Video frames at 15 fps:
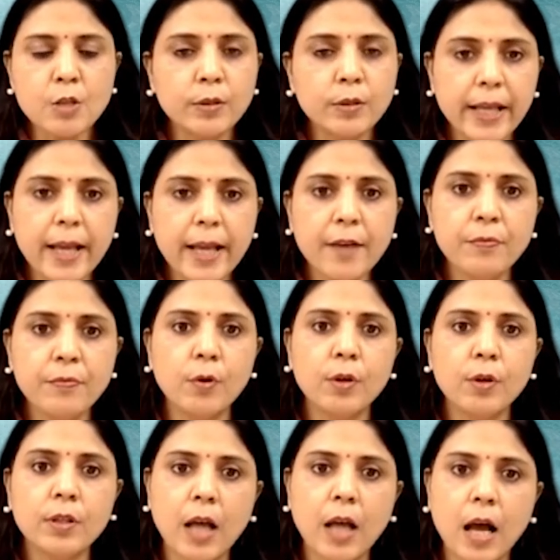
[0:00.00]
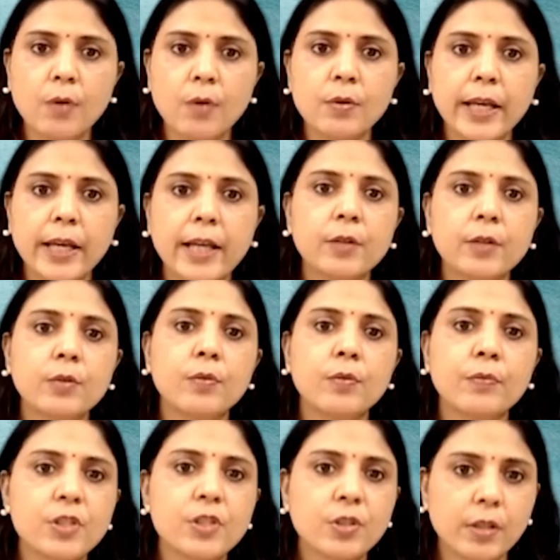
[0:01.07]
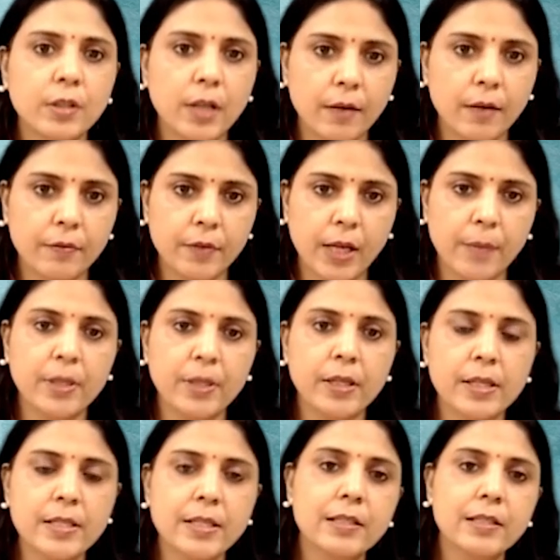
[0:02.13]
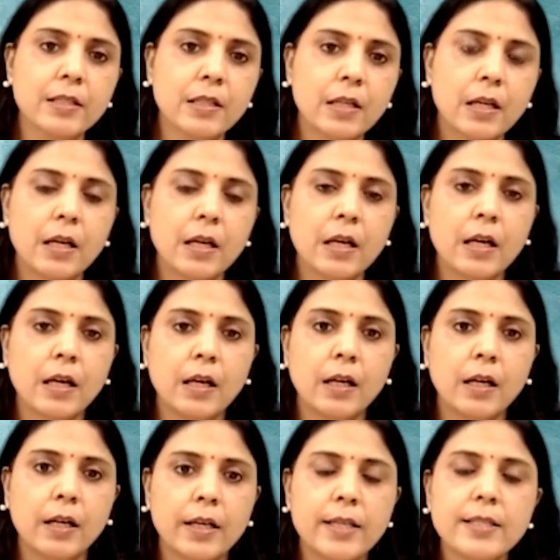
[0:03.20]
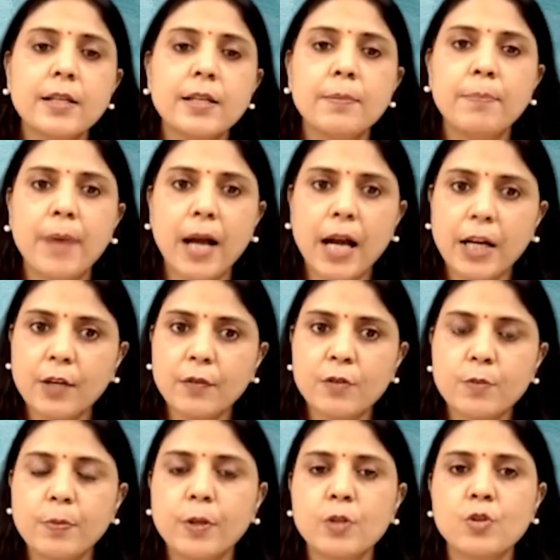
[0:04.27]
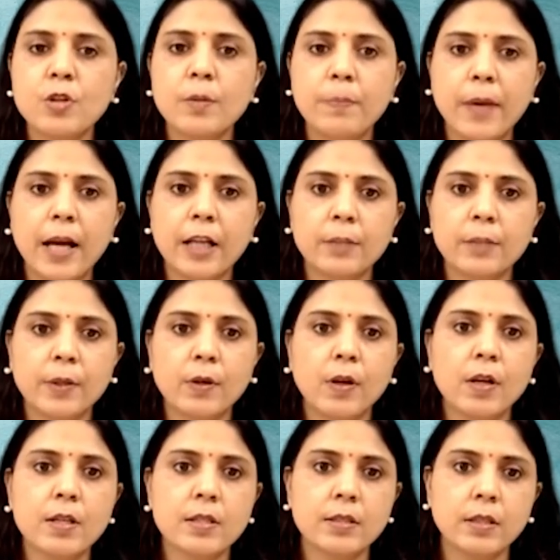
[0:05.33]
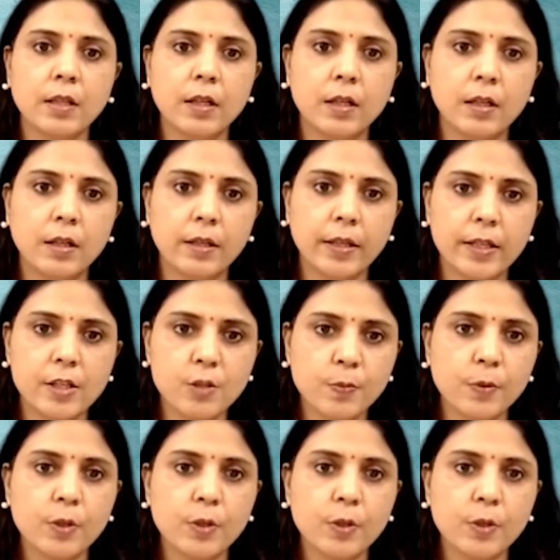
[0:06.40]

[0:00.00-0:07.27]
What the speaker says: So therefore, how can, you know, witchcraft? I mean, is it Is it a part of spiritual path? Because in